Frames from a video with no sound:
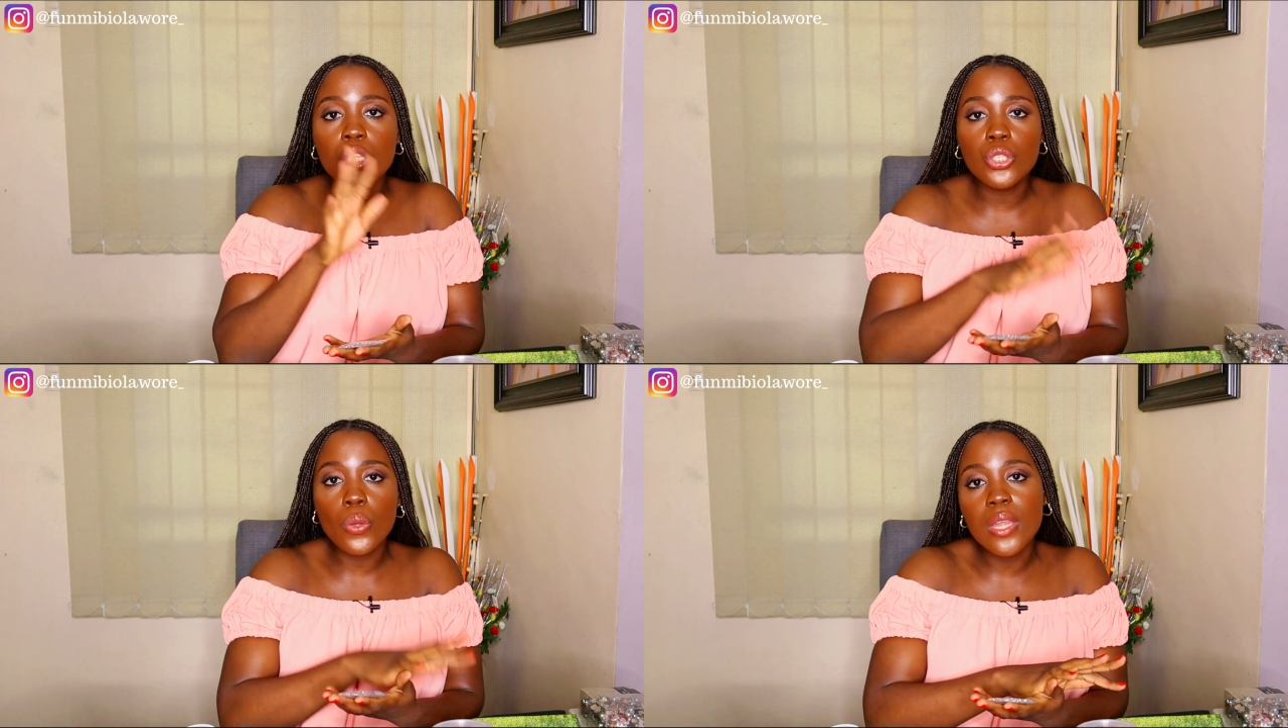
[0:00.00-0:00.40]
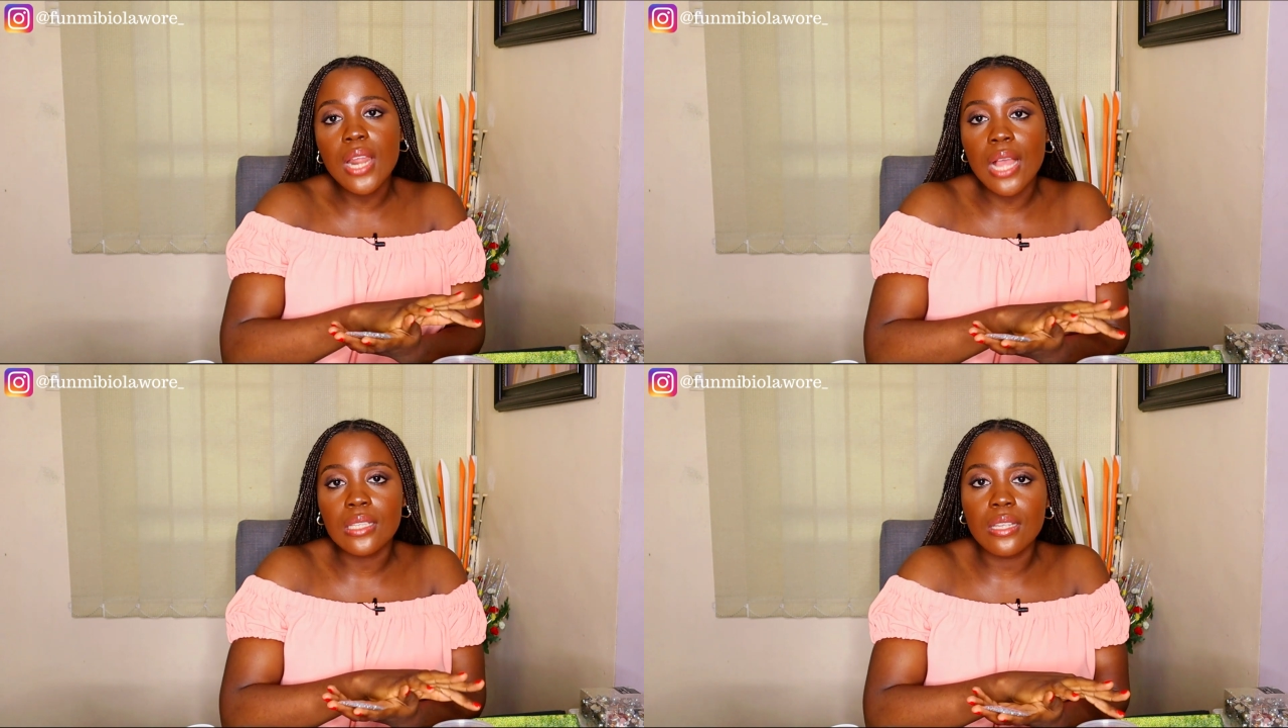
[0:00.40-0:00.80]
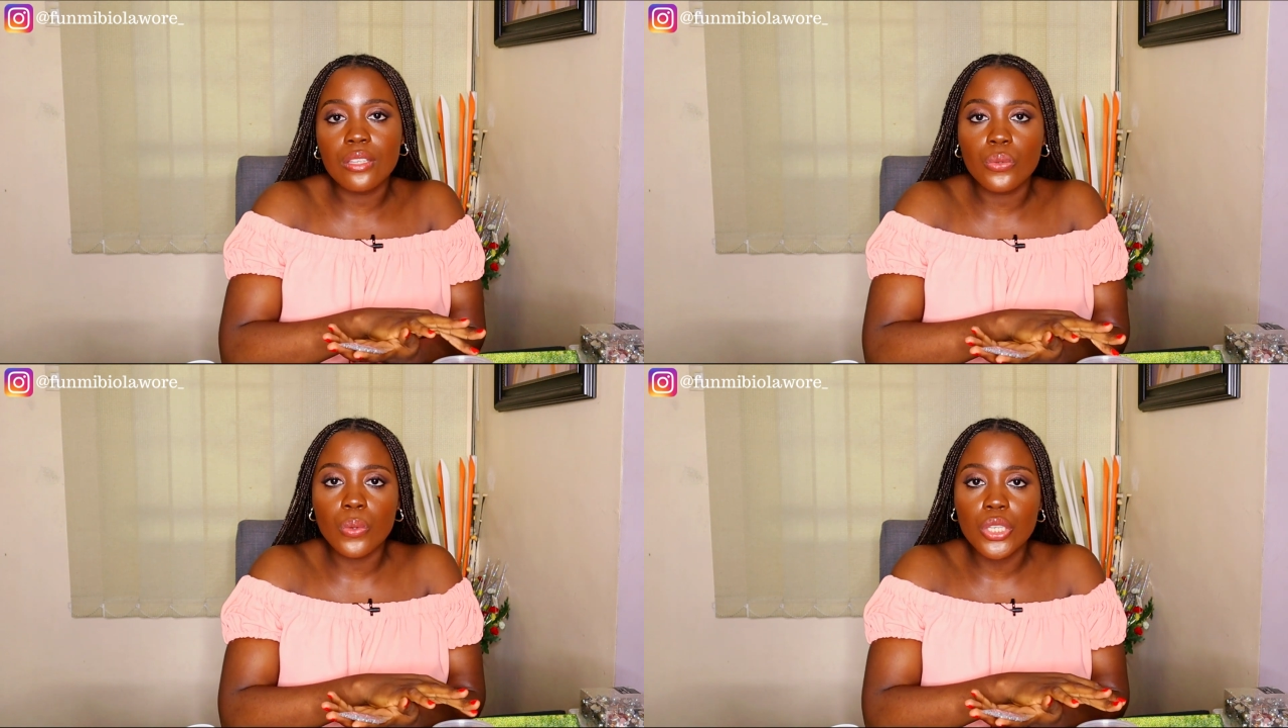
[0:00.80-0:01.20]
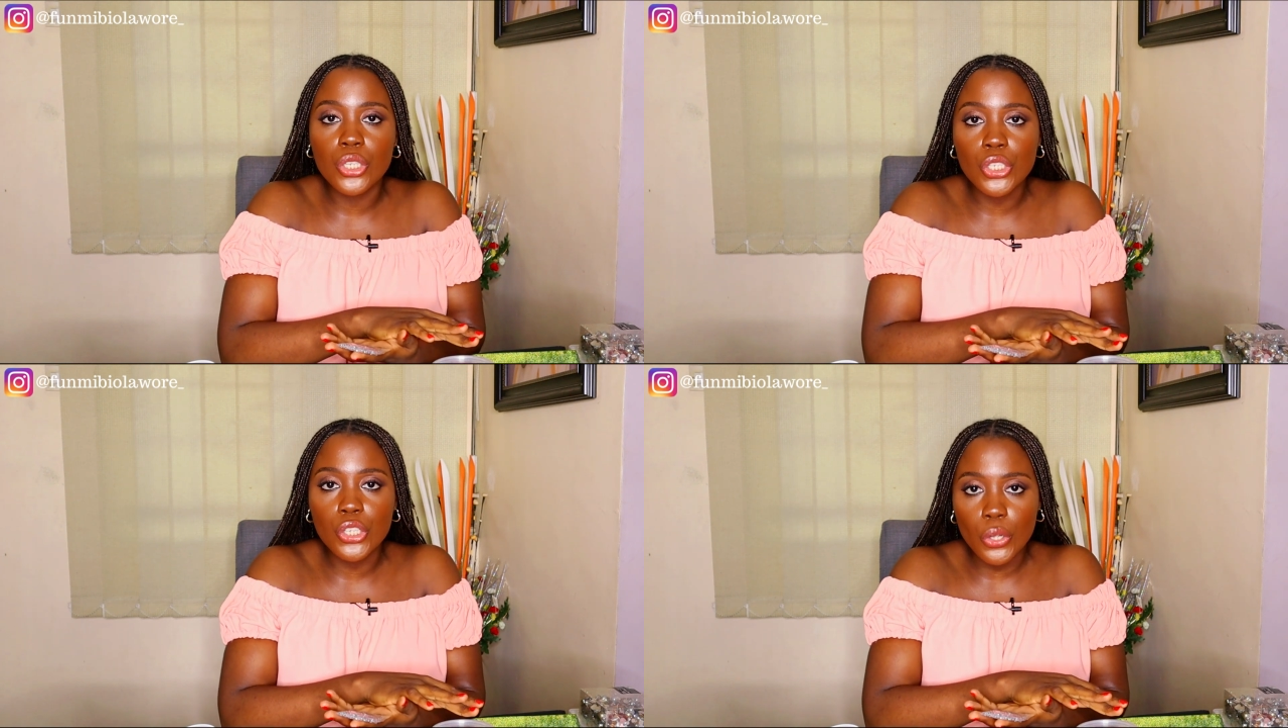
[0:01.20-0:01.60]
sewing
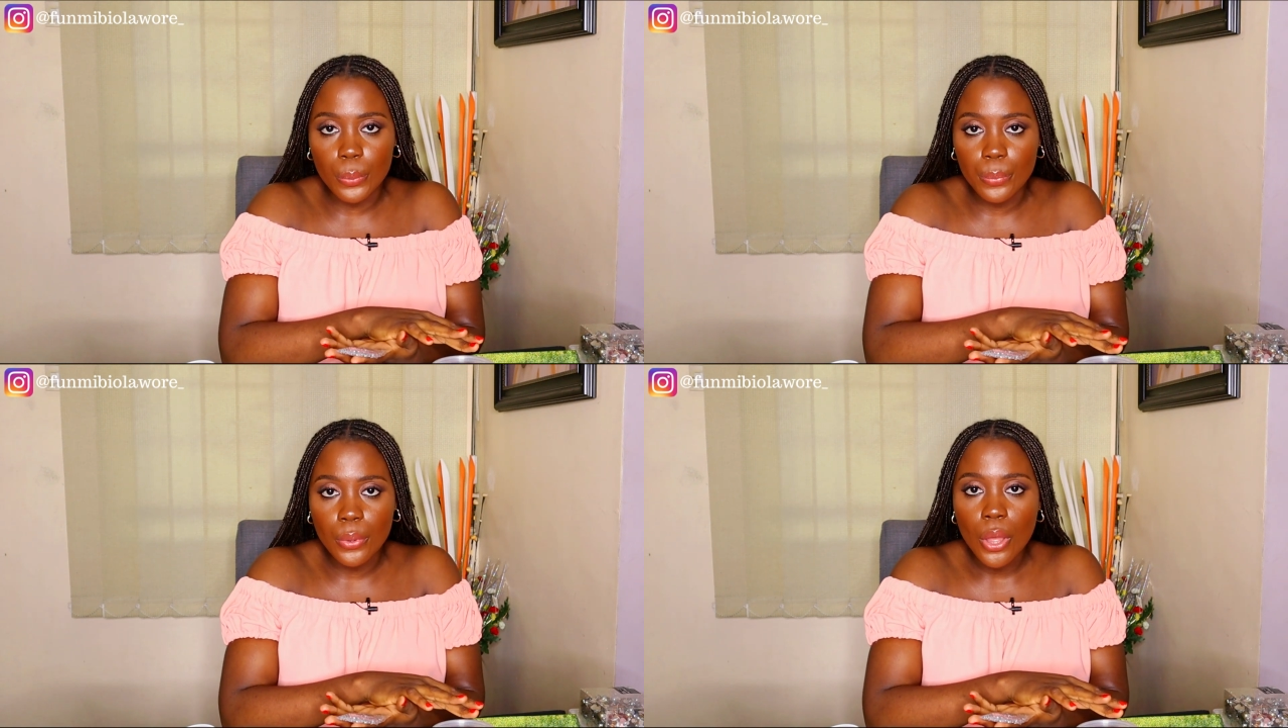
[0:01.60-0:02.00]
accessories shop.